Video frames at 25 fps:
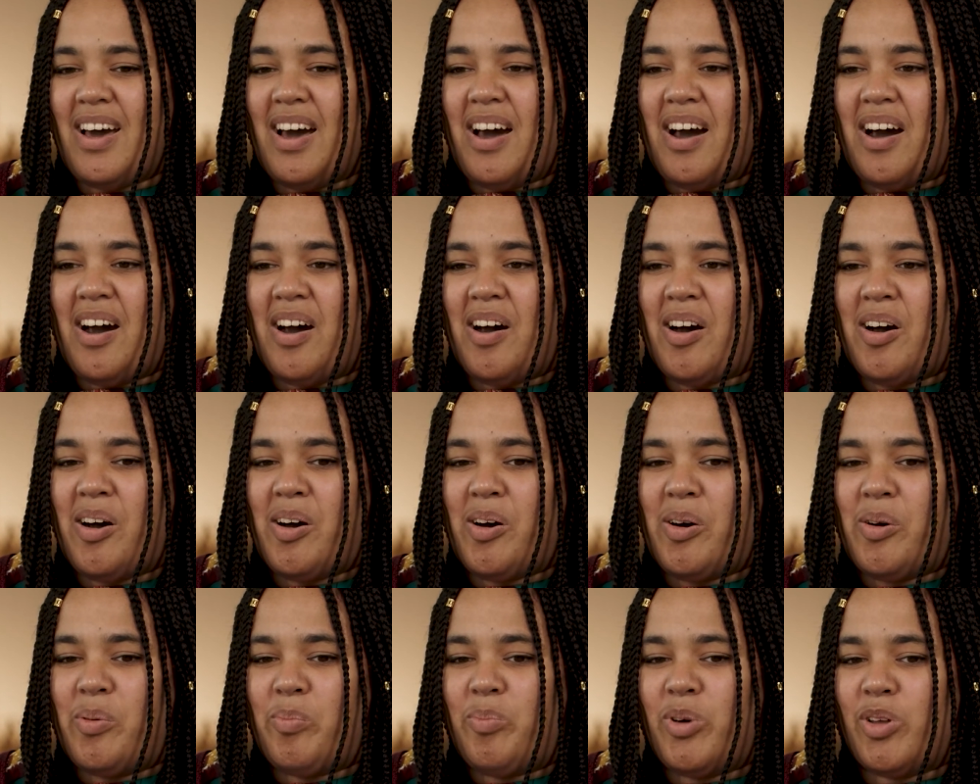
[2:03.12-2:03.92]

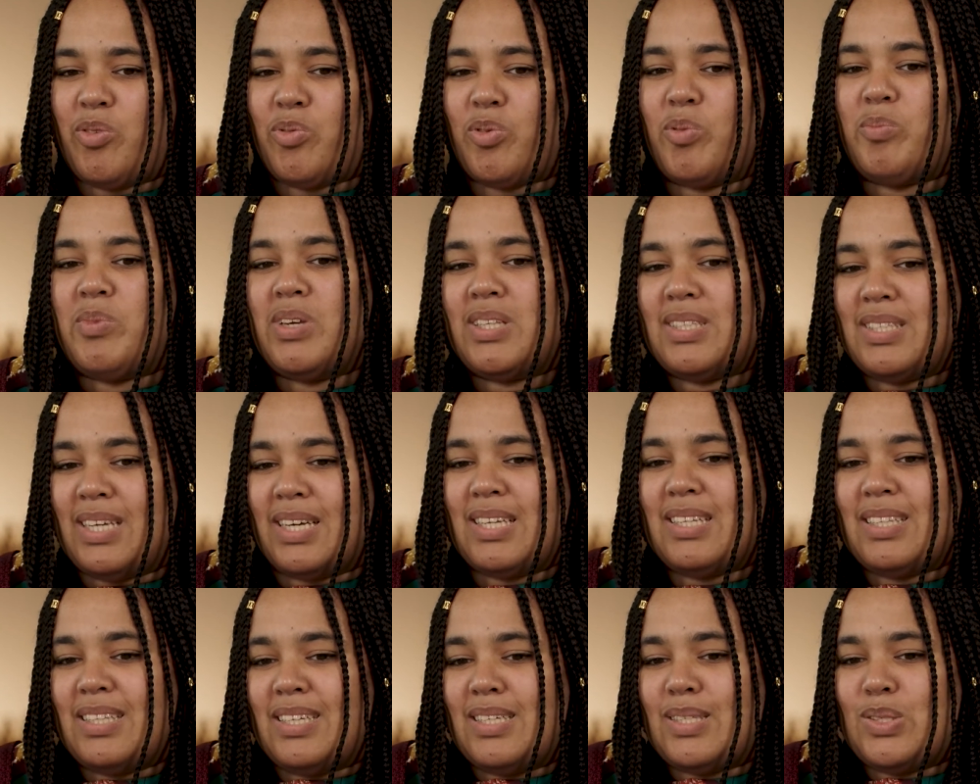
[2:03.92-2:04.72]
But for me,
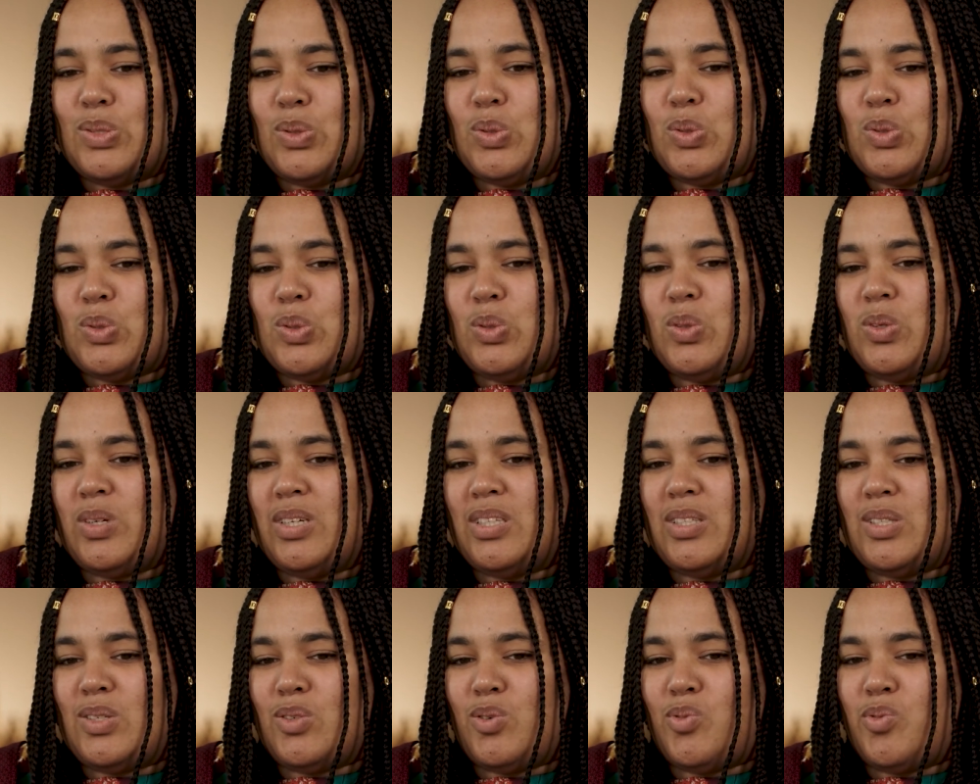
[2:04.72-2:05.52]
then it's
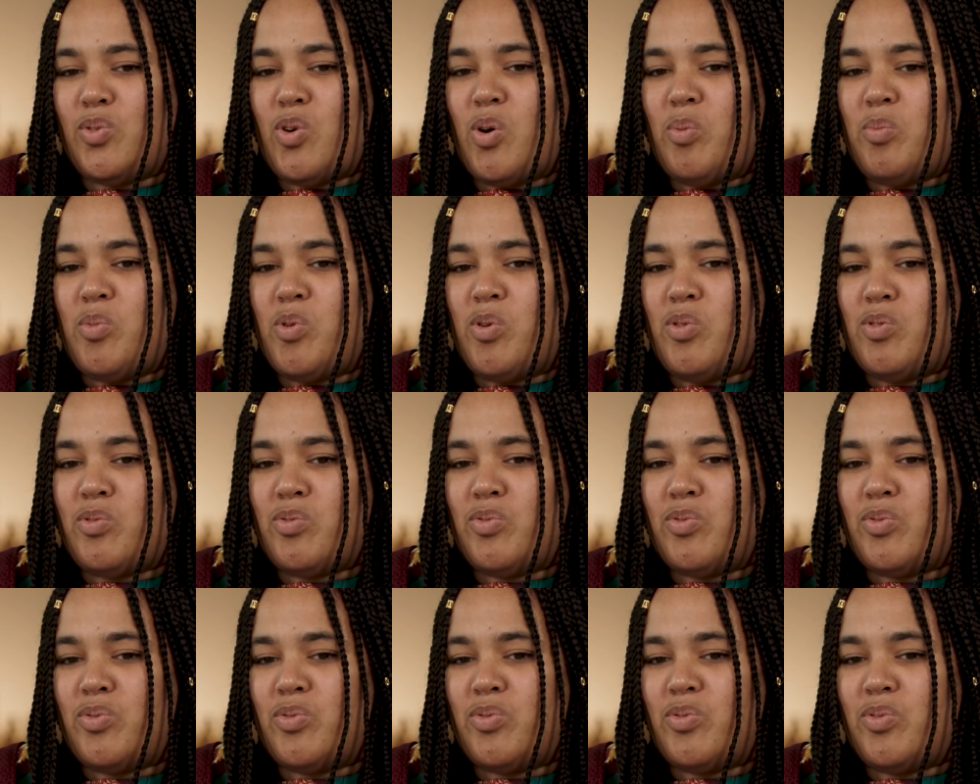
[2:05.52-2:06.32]
a form
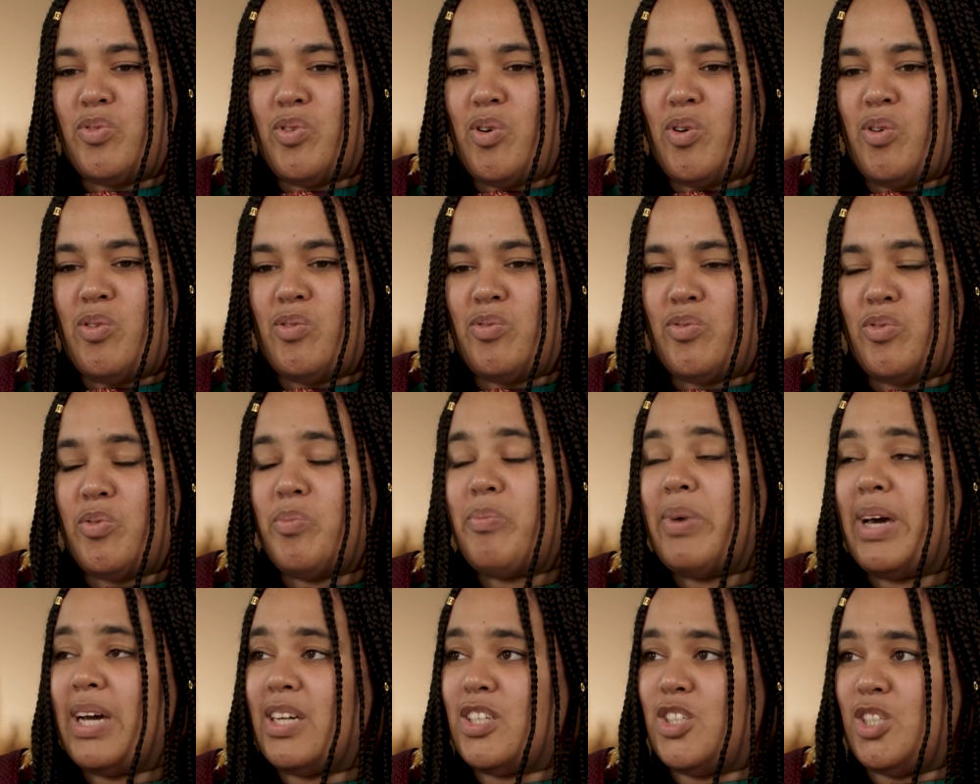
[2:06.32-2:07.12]
of
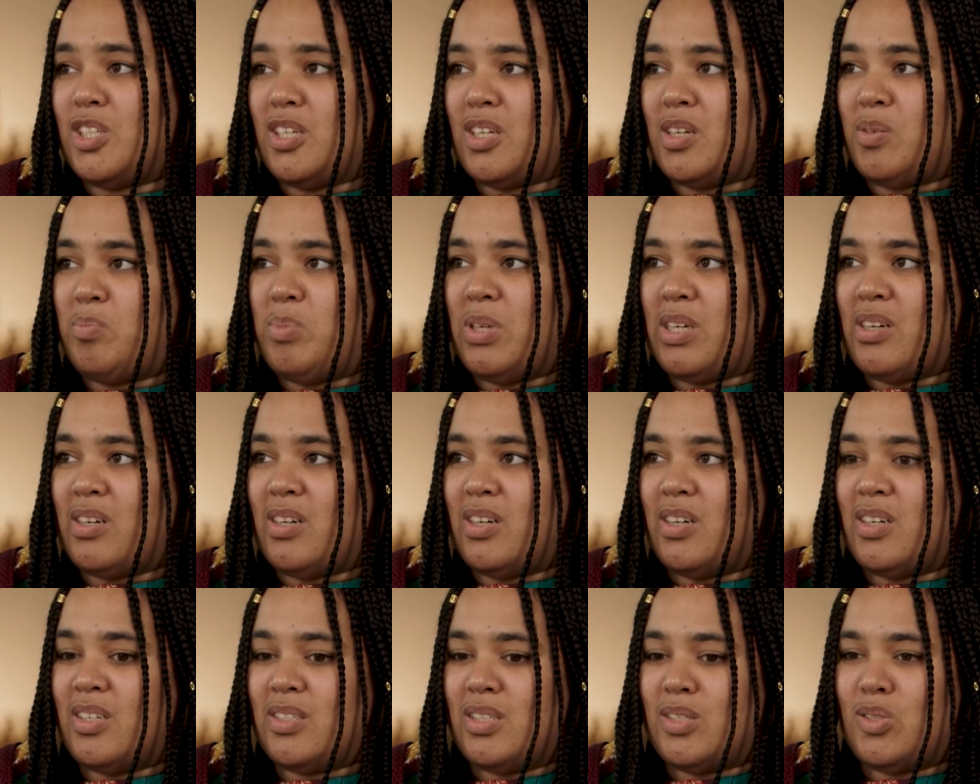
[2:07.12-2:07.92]
magic,
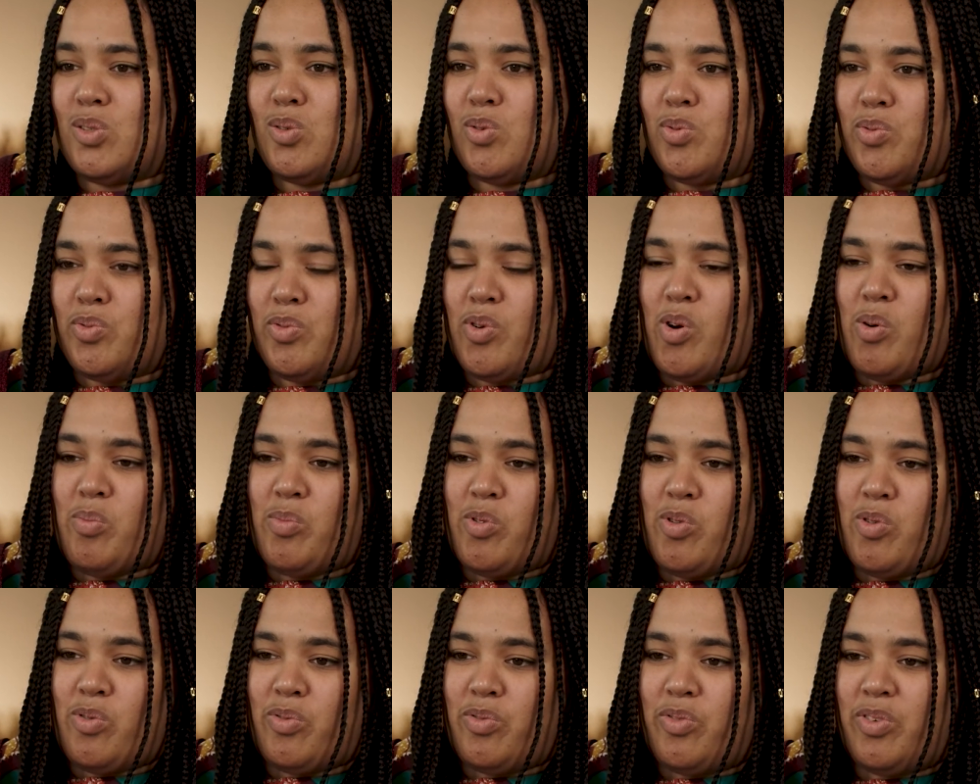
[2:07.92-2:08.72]
because it's a
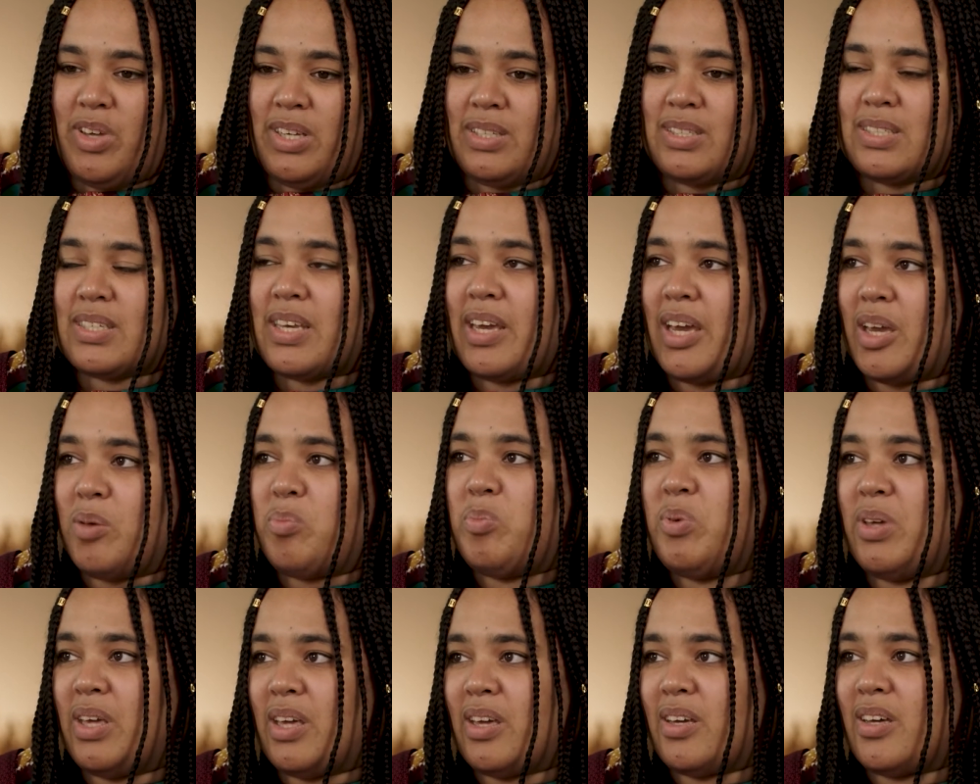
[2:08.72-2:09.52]
form of
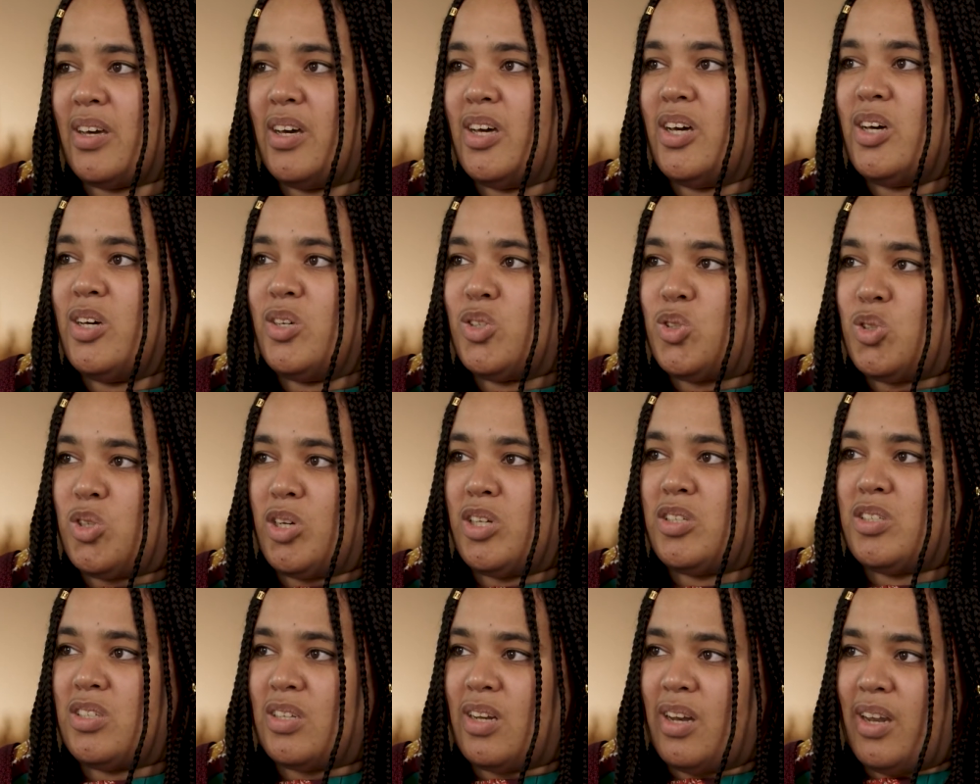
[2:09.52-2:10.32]
escaping
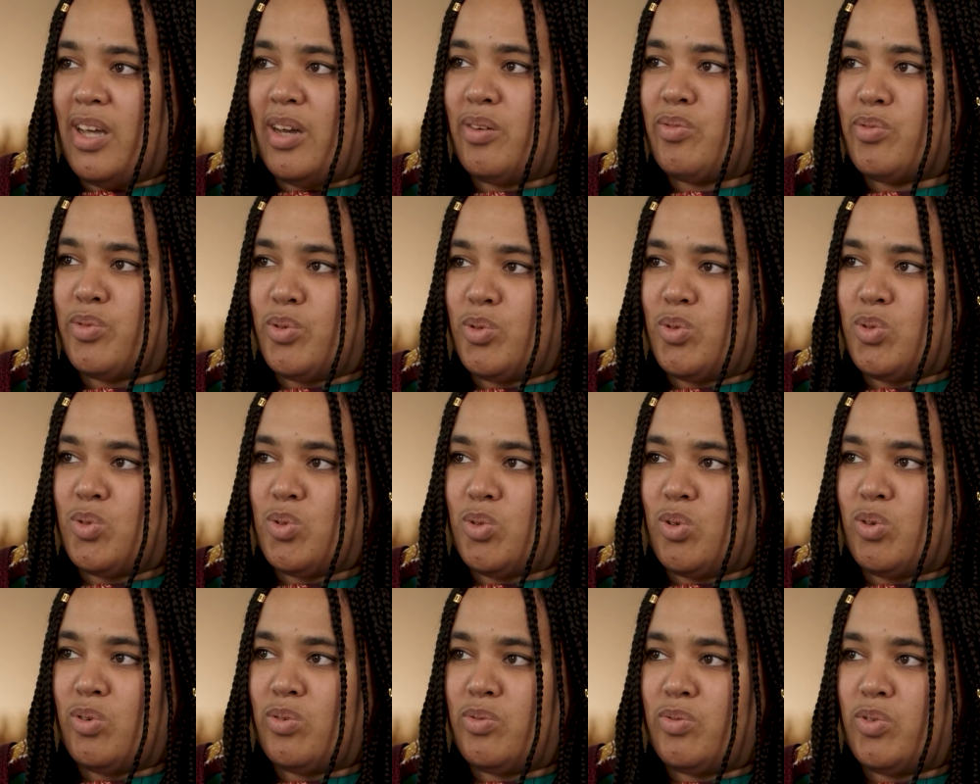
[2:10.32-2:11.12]
certain
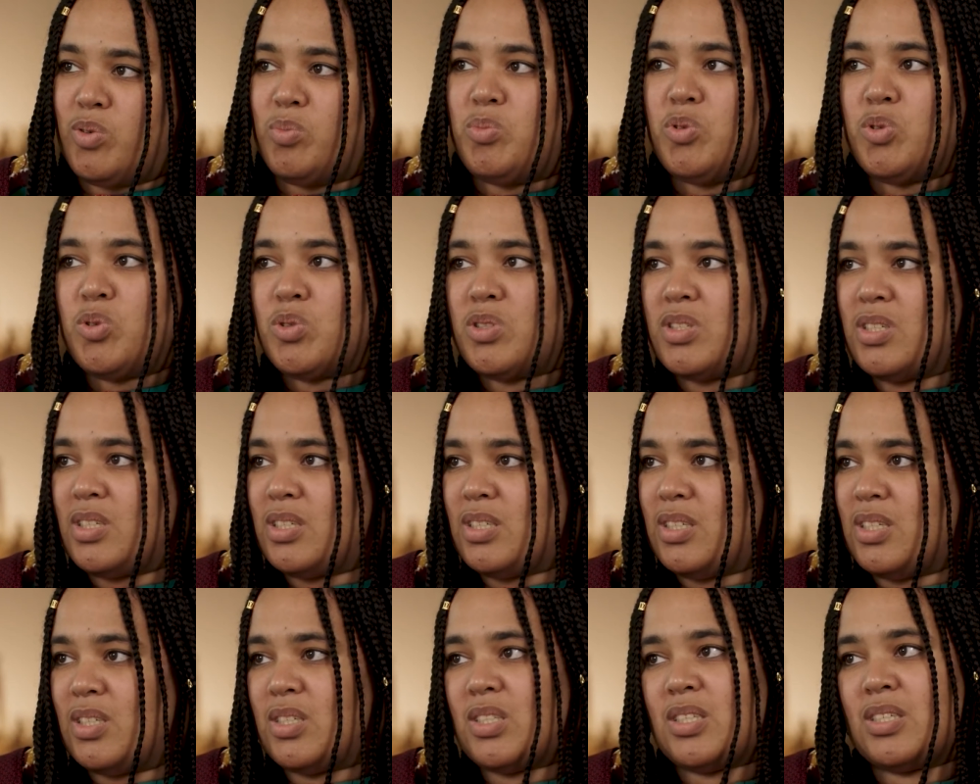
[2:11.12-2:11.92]
levels of
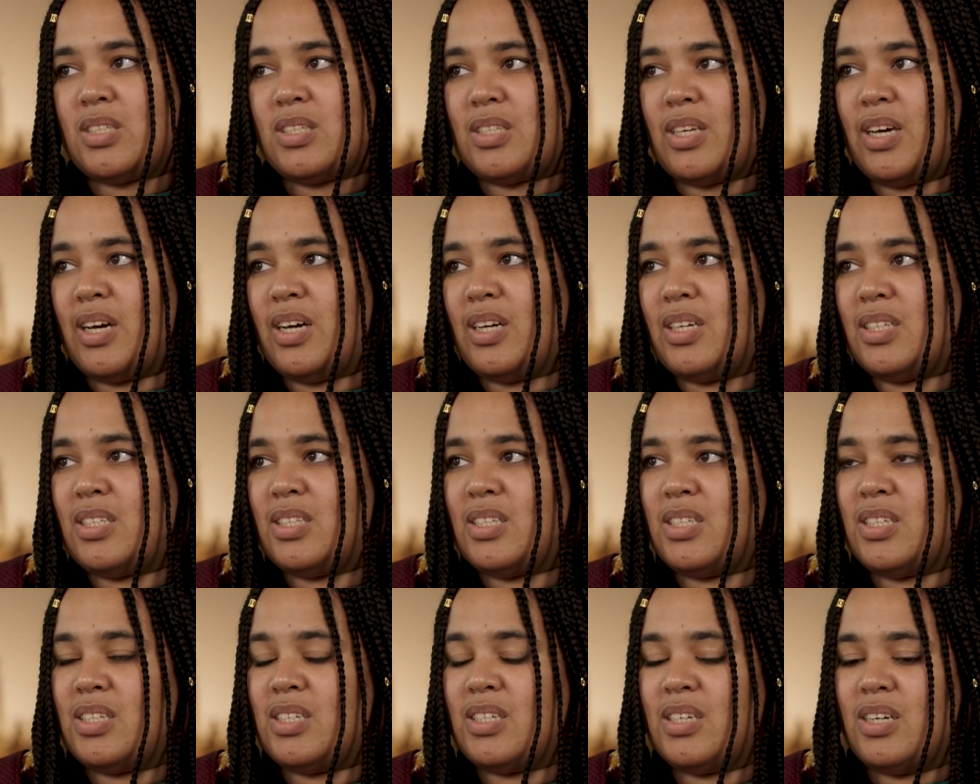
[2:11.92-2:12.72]
abuses in
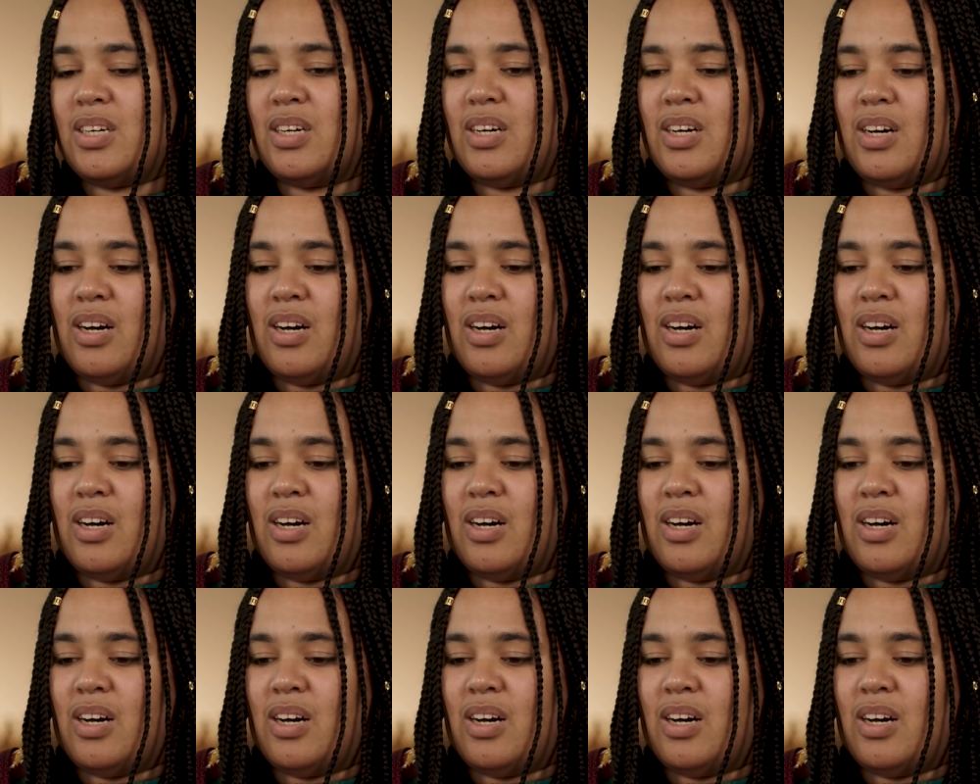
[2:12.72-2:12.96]
society